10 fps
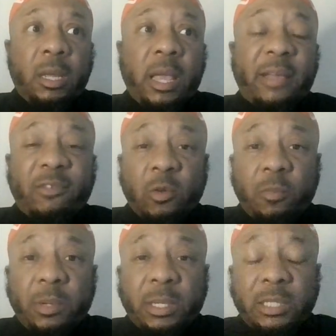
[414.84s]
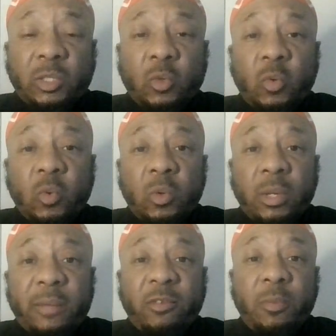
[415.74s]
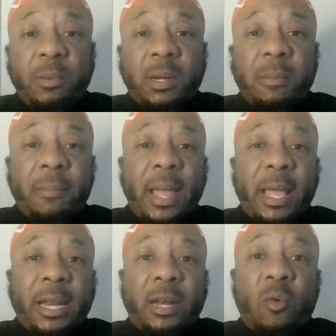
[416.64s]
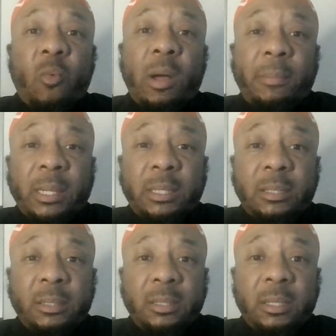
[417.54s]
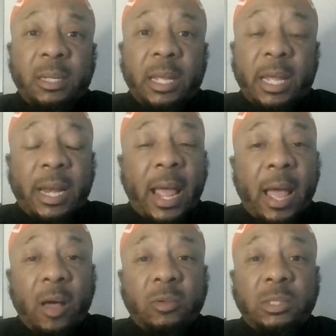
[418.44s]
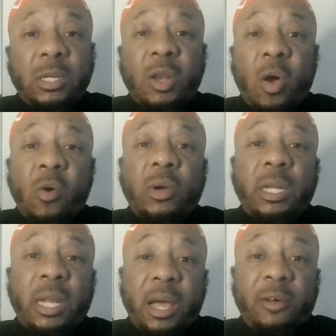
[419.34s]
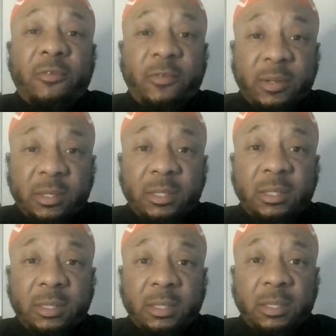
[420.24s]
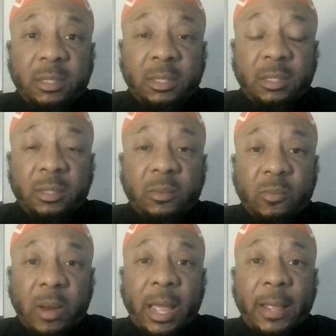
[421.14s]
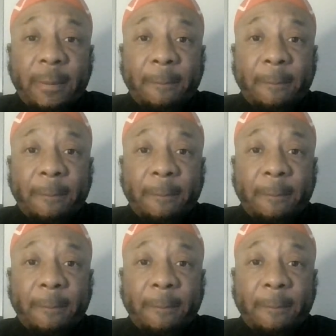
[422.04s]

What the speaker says: if you put a man and a woman in a house long enough, right,